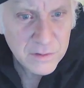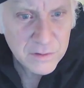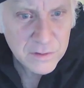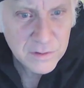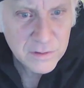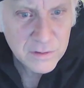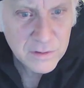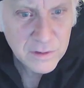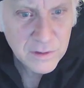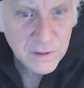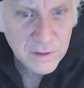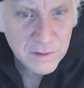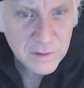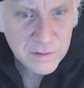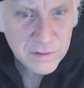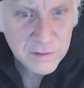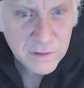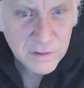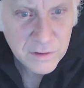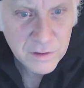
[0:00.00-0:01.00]
It's
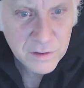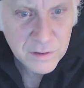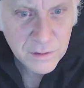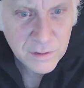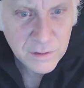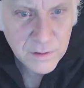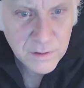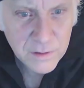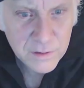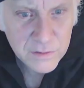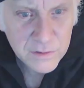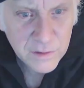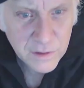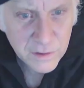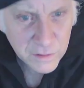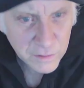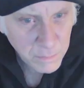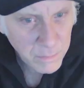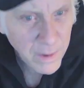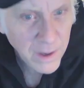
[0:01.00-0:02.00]

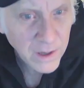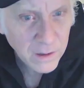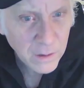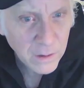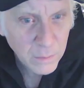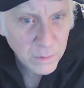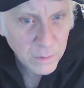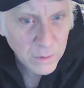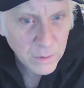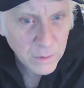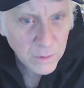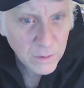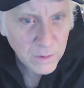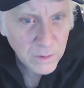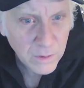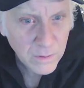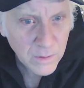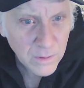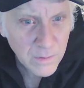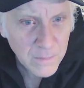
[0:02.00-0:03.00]
despicable.
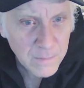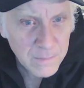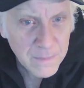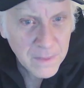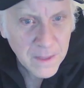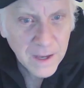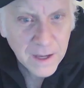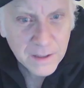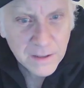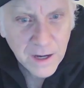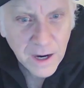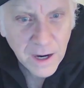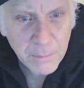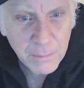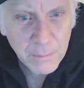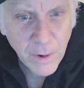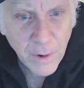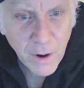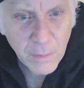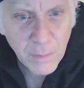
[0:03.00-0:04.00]
And
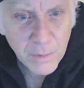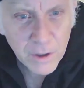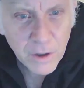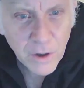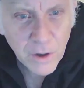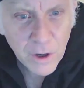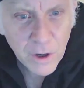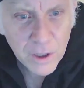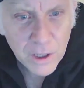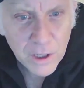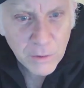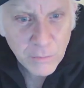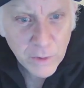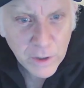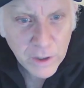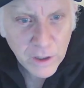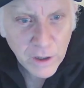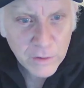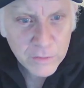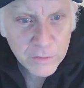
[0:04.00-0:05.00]
yet Paul
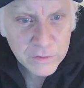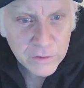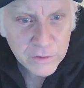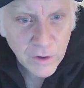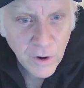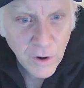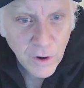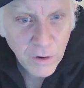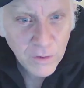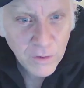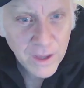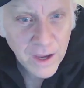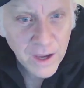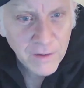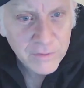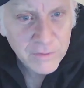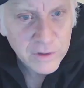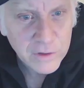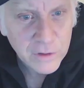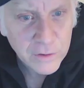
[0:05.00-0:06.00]
McCartney and Ringo Starr, all
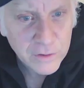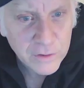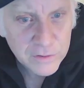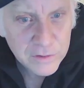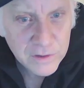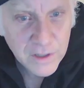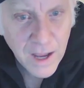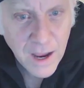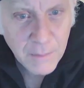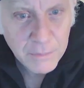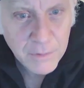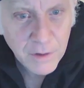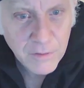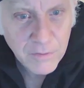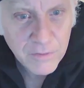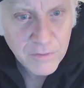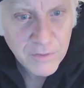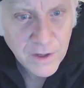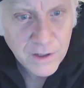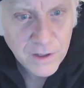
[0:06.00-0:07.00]
they have to do is
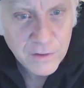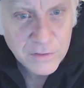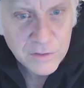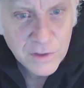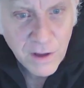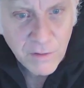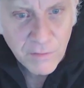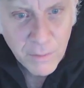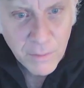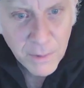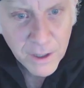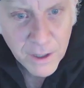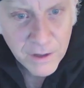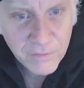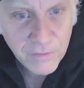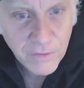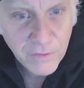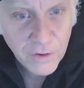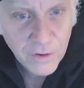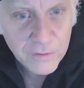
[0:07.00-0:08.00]
snap their fingers and
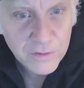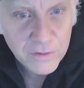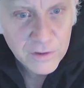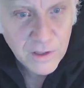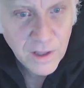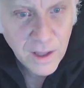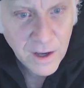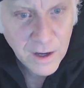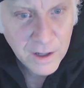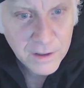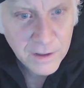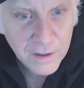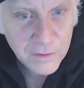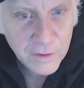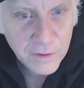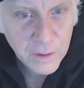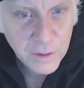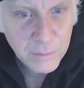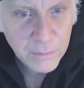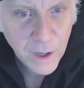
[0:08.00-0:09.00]
everybody falls in
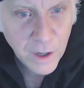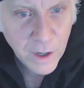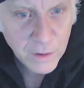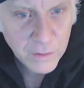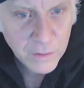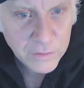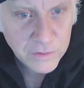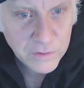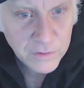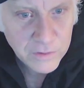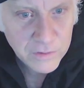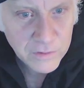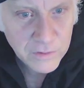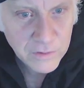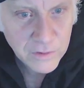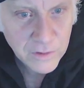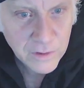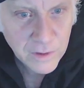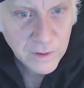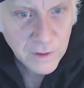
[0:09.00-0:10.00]
line under
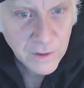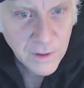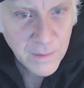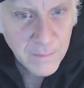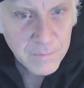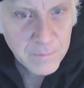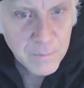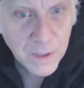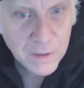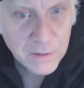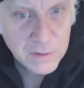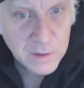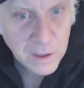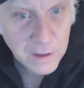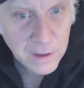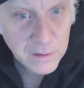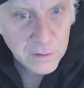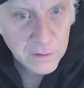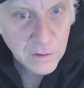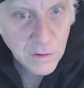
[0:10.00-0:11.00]
hypnosis by
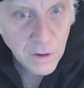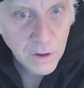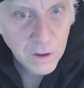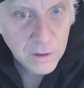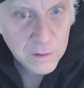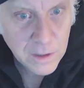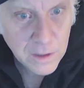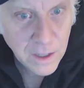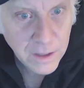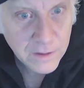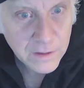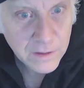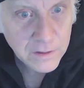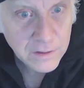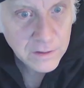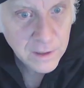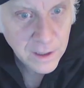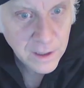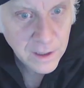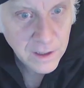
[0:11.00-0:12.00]
saying John
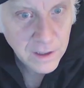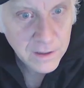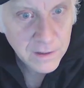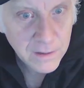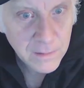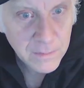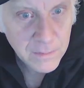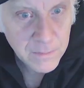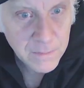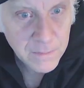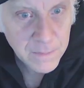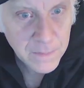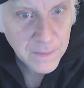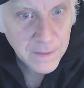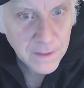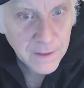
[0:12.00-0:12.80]
Lennon died.